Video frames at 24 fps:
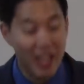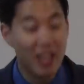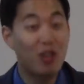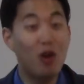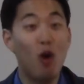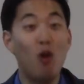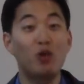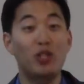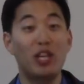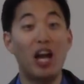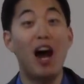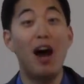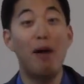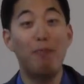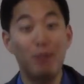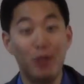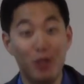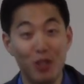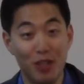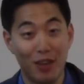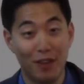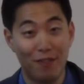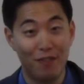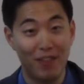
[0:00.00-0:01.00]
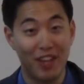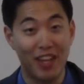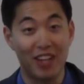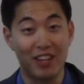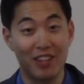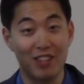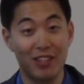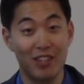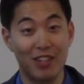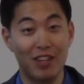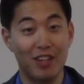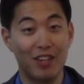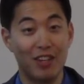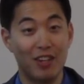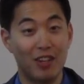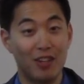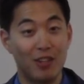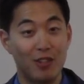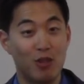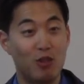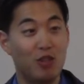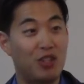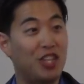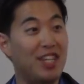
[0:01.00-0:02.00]
goes up to the feast.
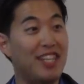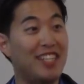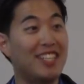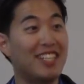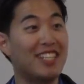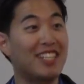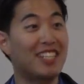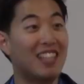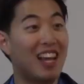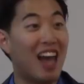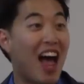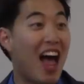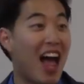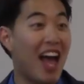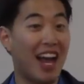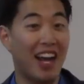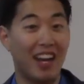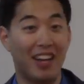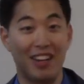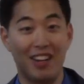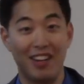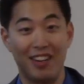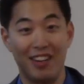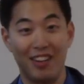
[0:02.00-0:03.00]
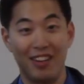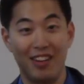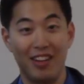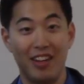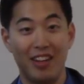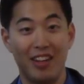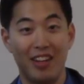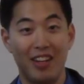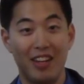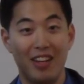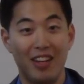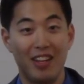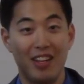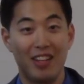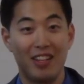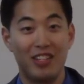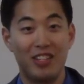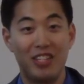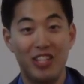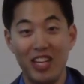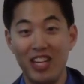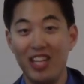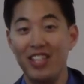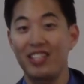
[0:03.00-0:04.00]
So Jesus lied.
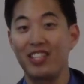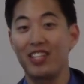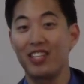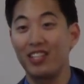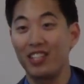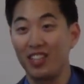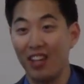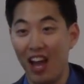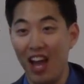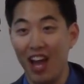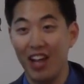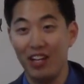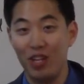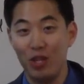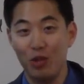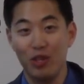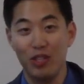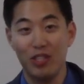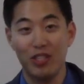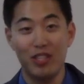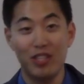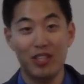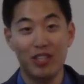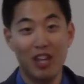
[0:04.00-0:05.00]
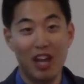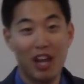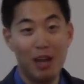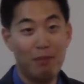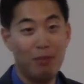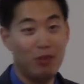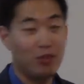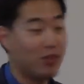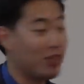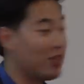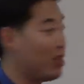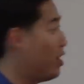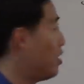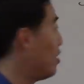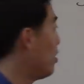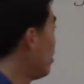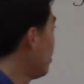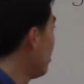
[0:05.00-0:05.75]
Jesus lied to his disciples then.